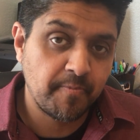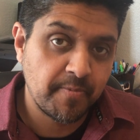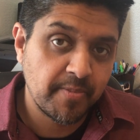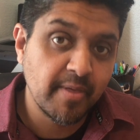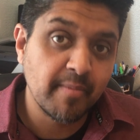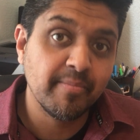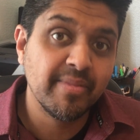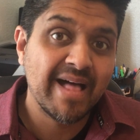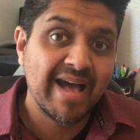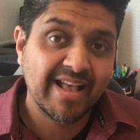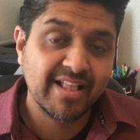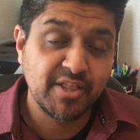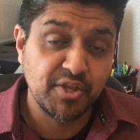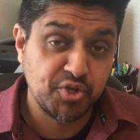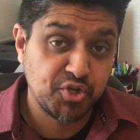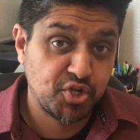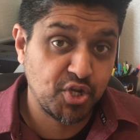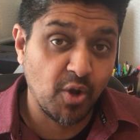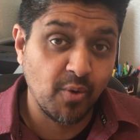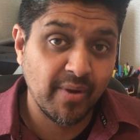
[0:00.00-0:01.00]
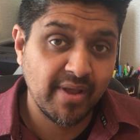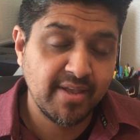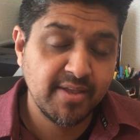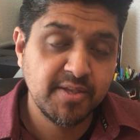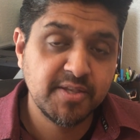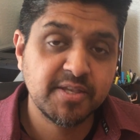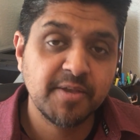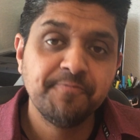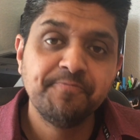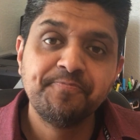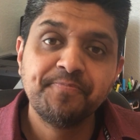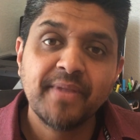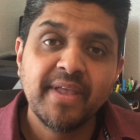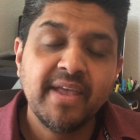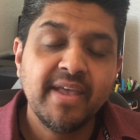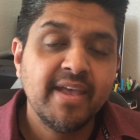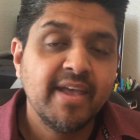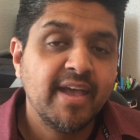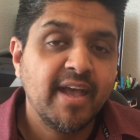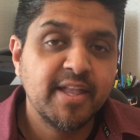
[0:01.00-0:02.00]
The Blacklist show is,
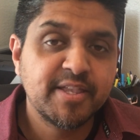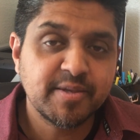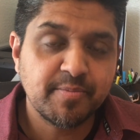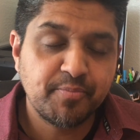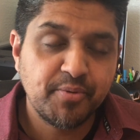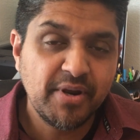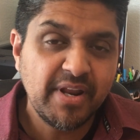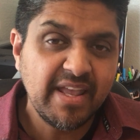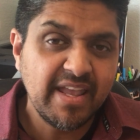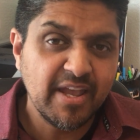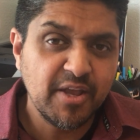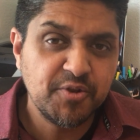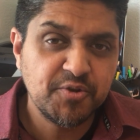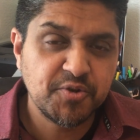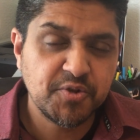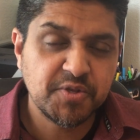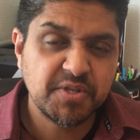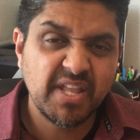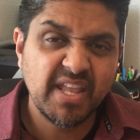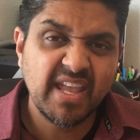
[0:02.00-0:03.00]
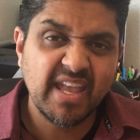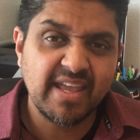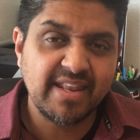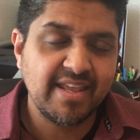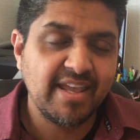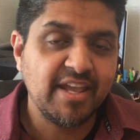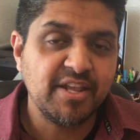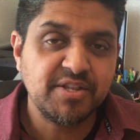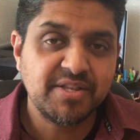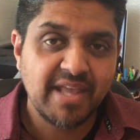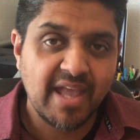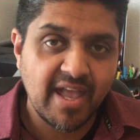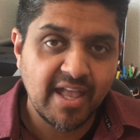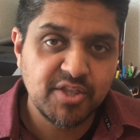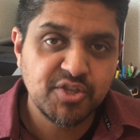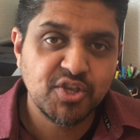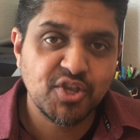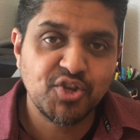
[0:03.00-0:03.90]
it's a pretty interesting and intense